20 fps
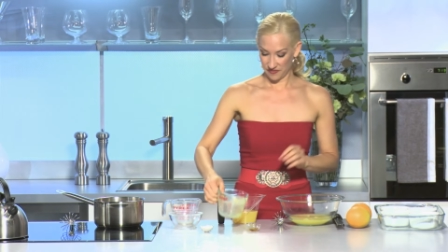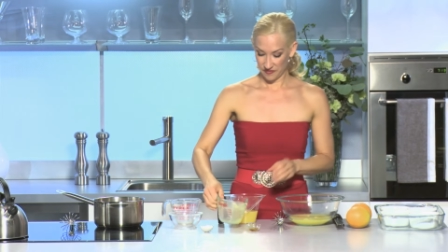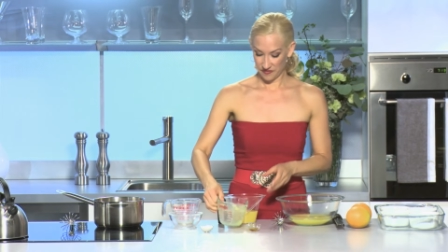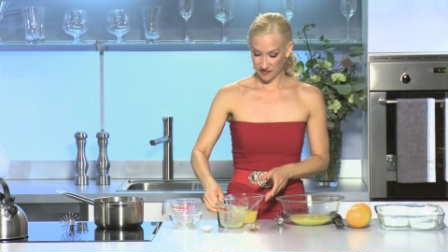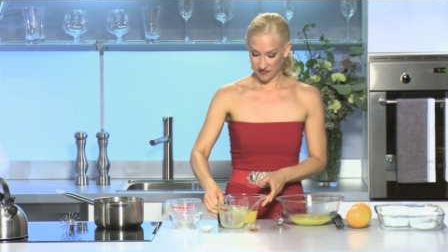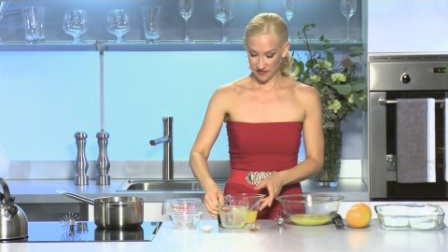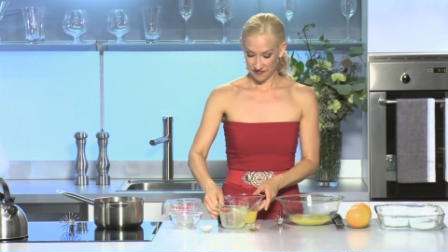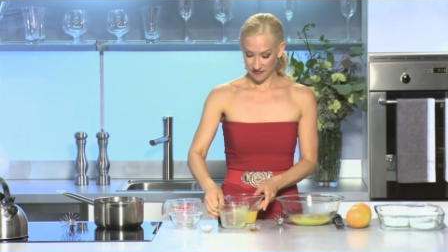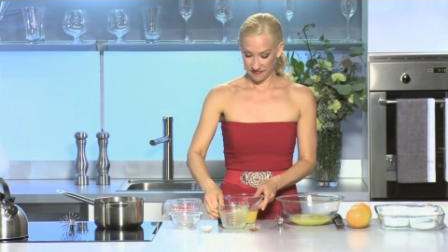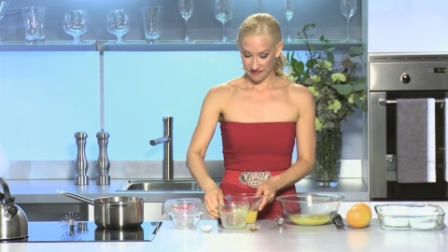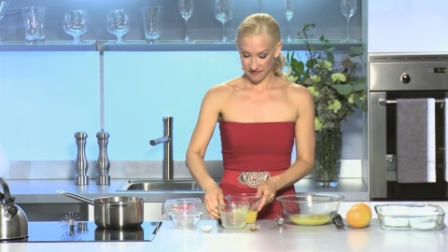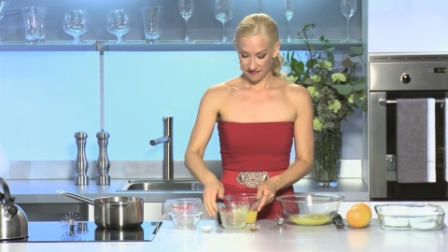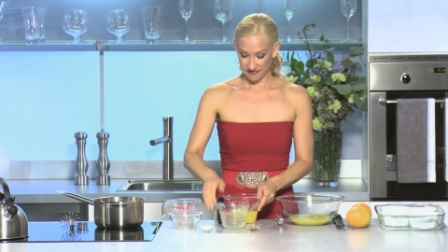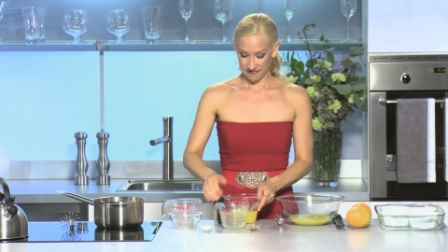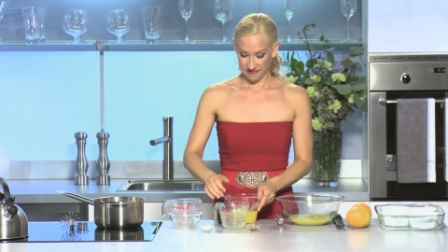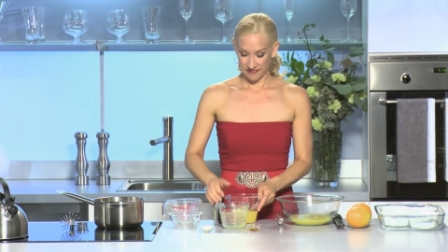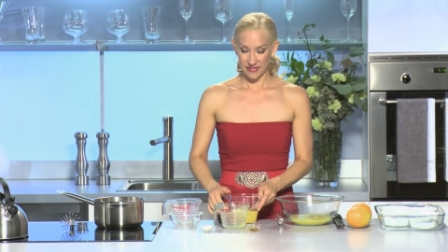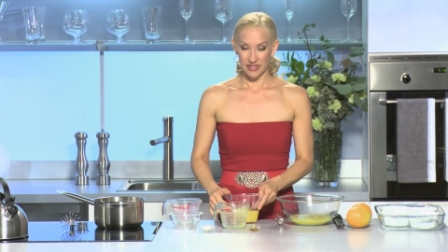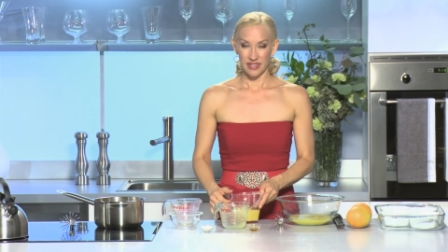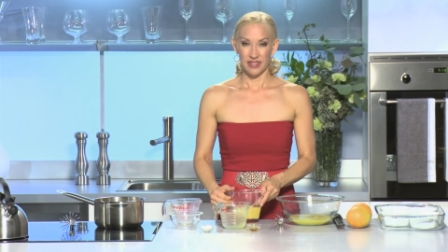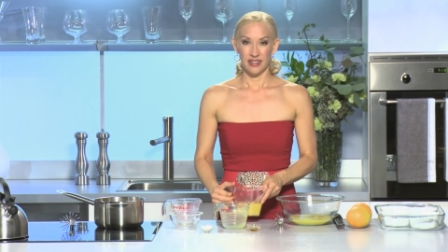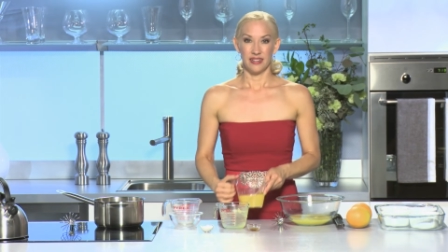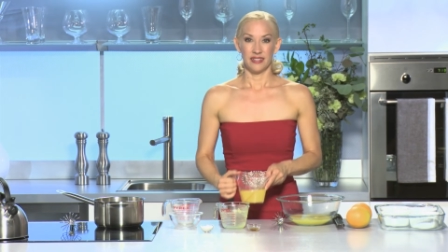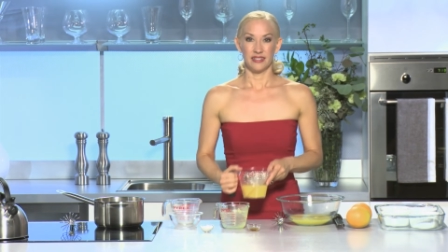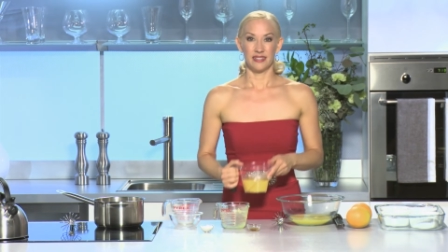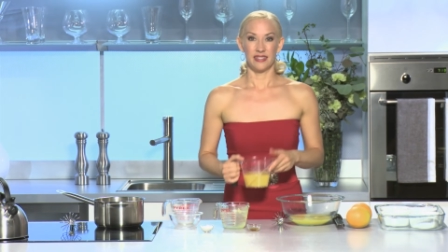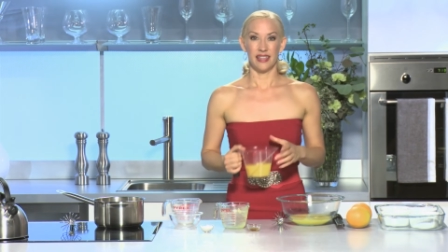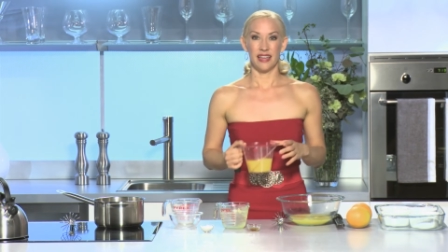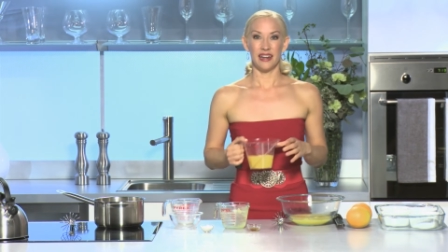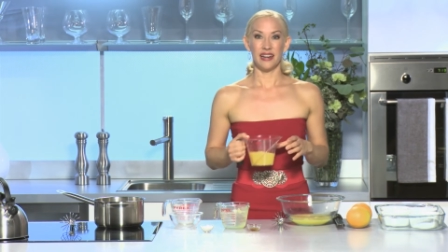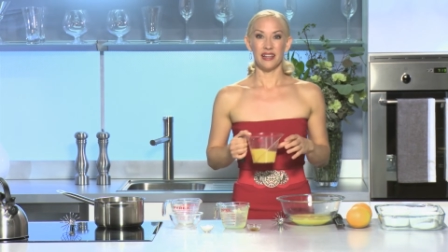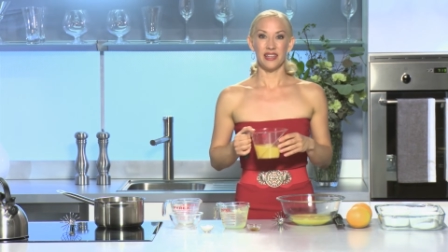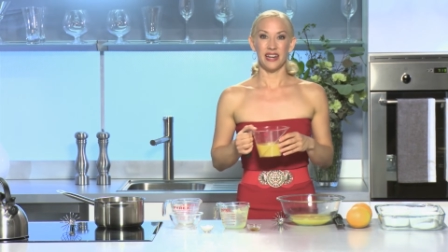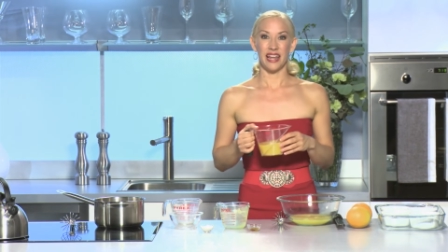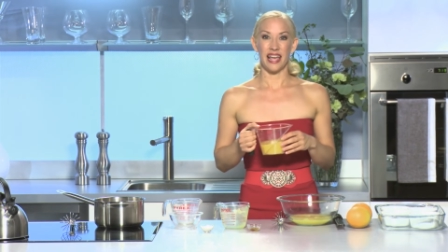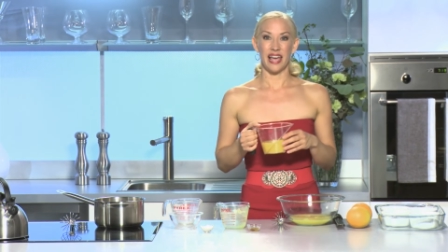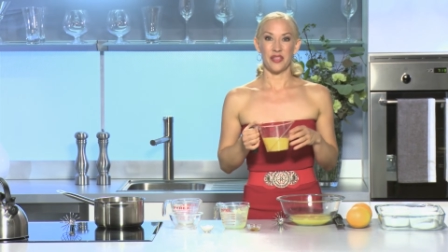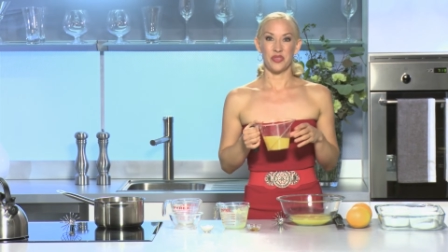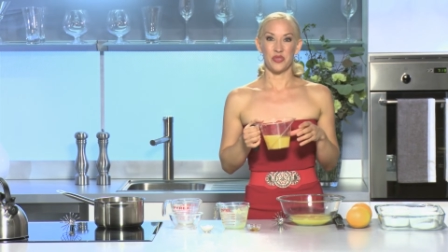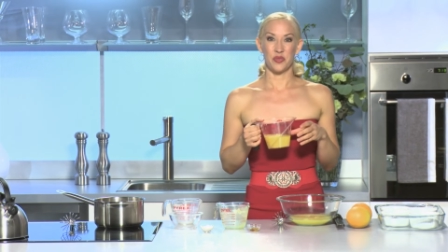To that I'm gonna
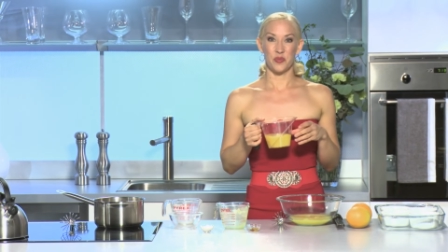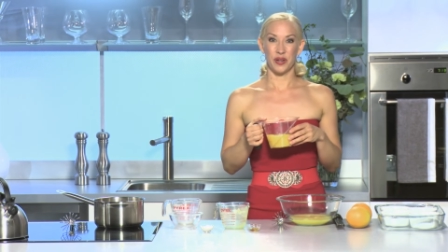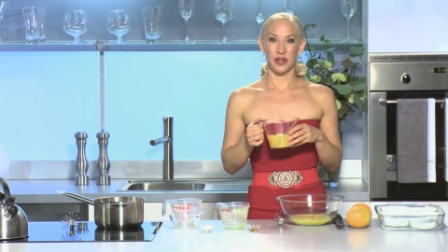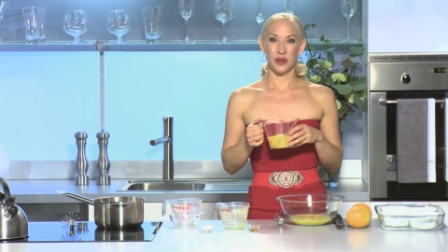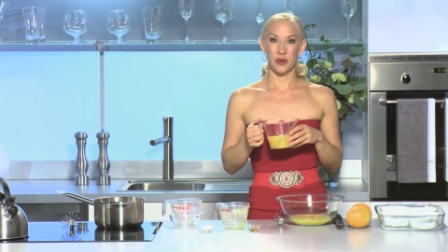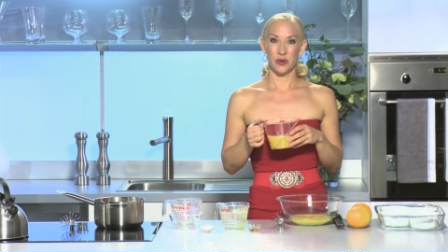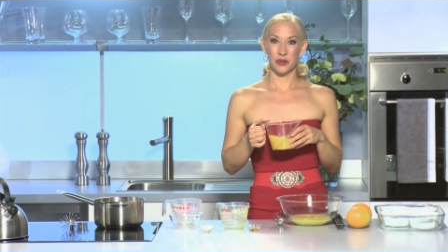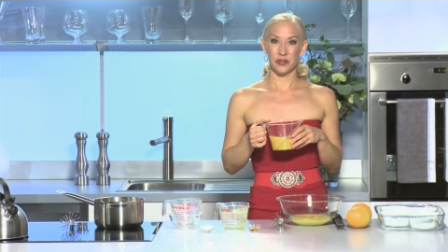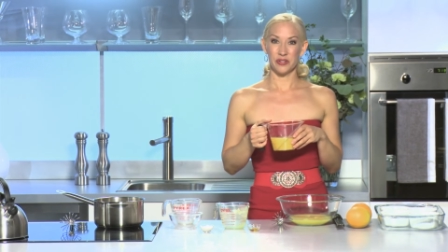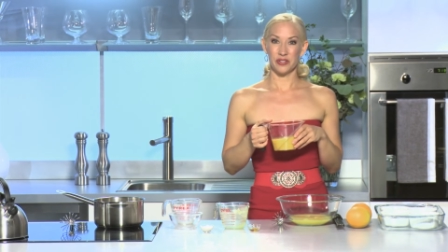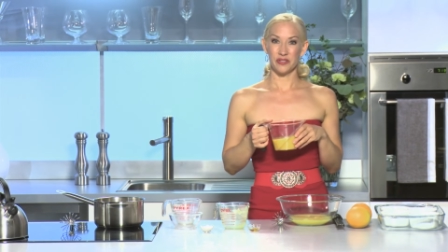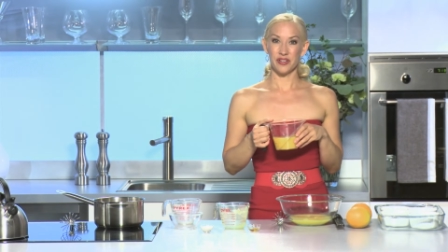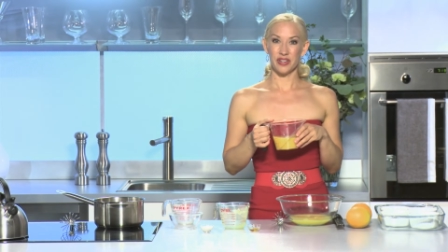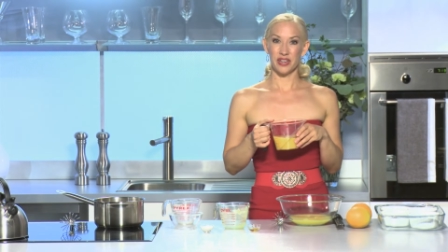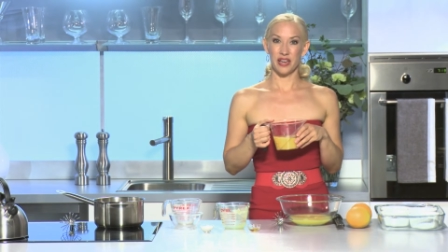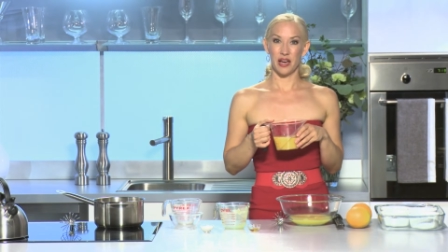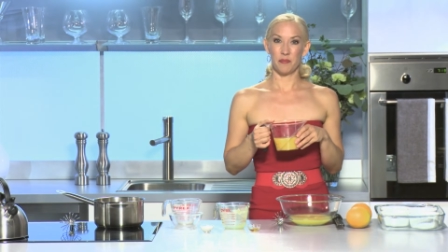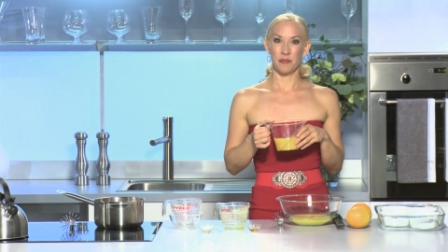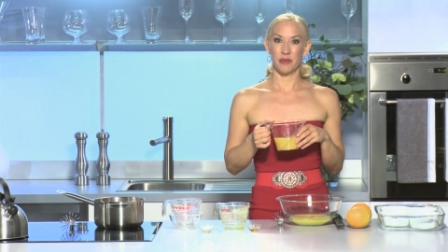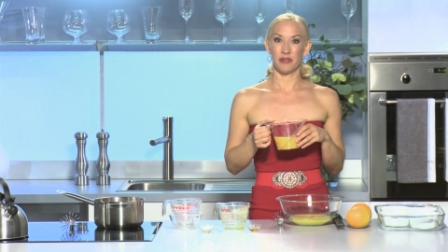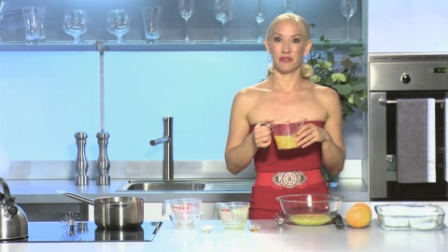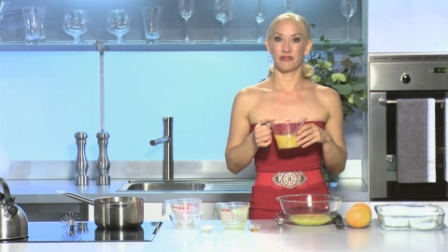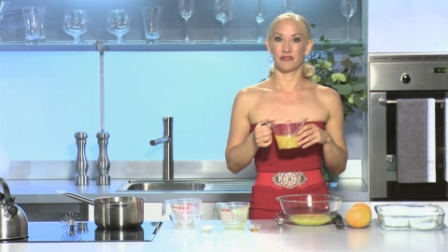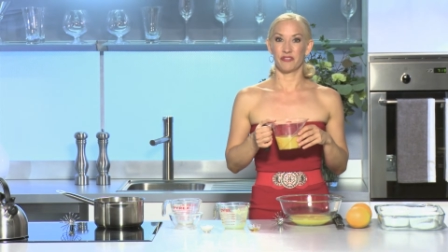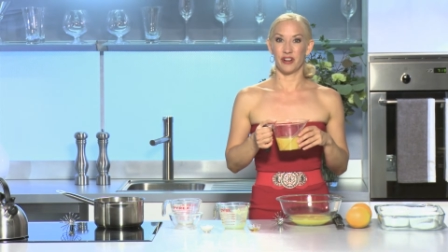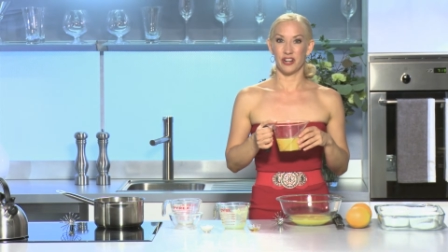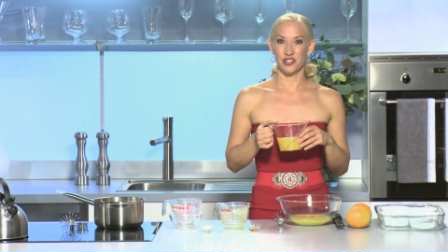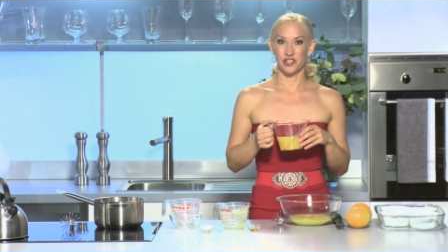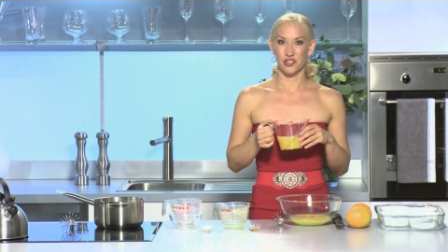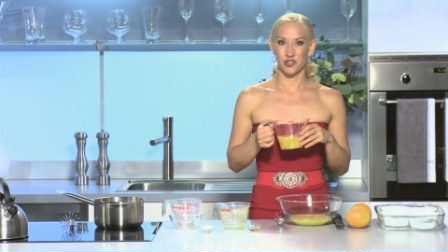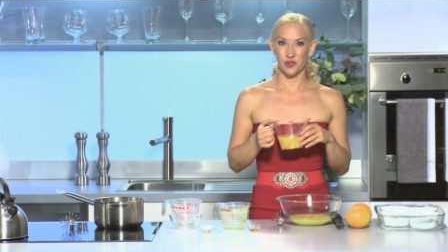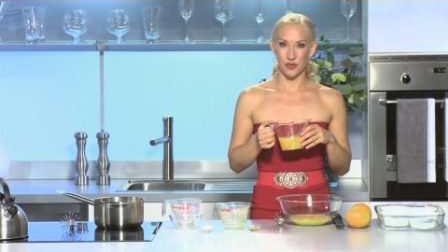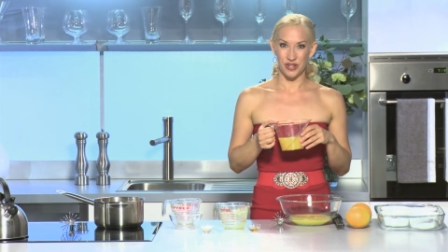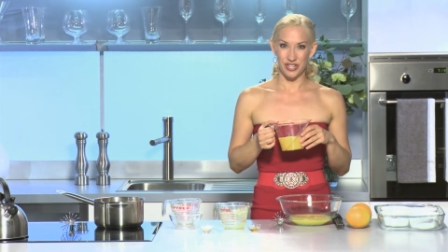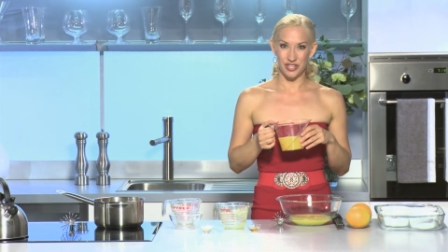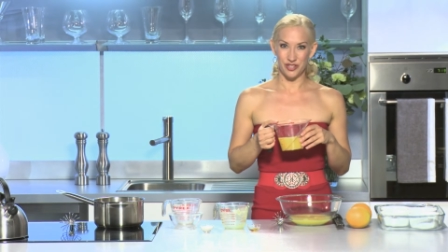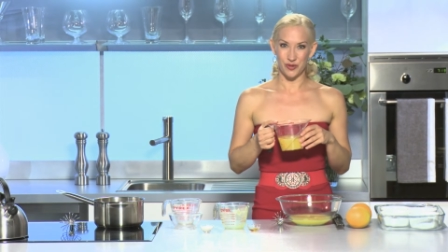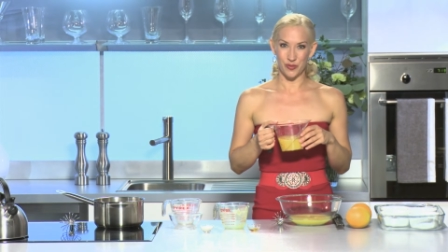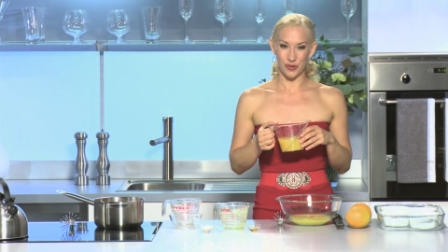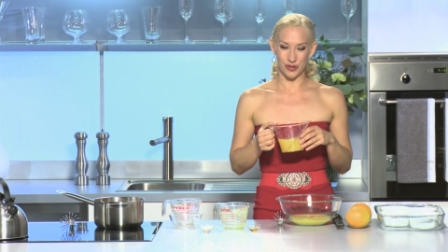add 3/4 of a cup of fresh
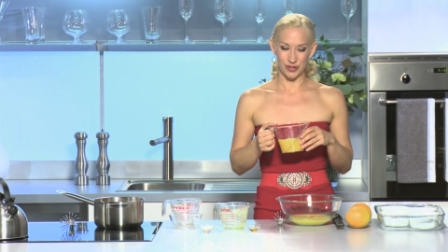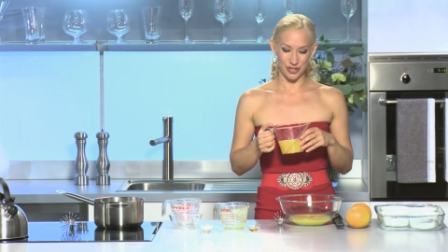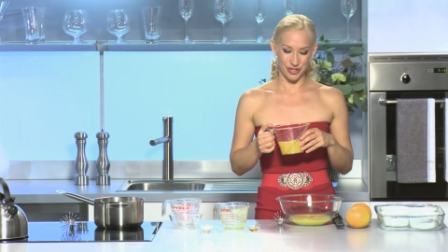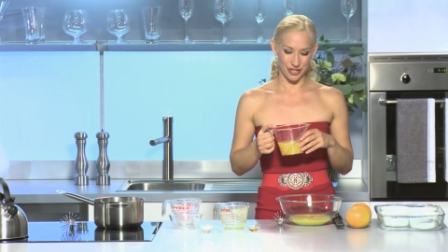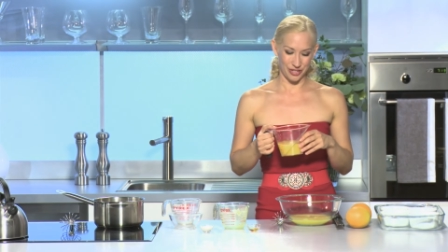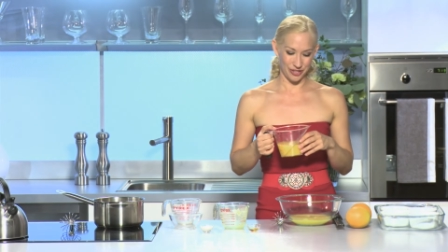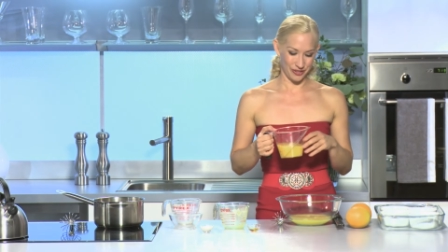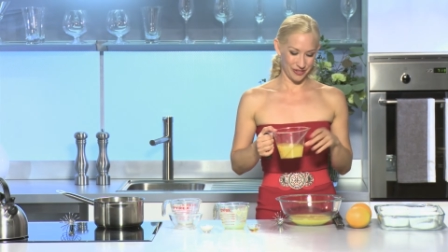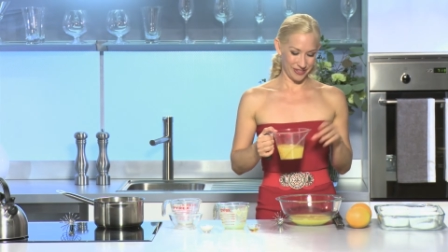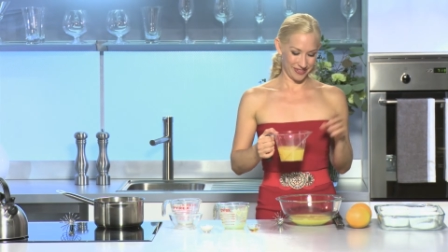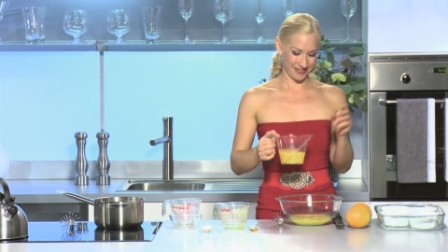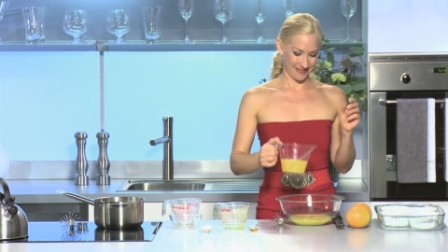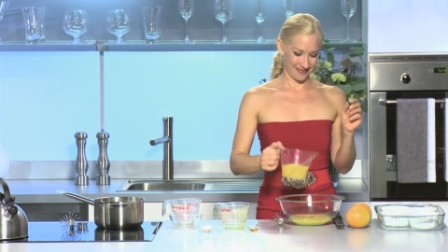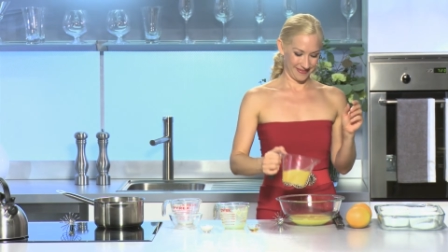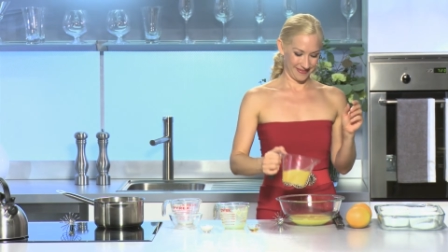squeezed orange juice.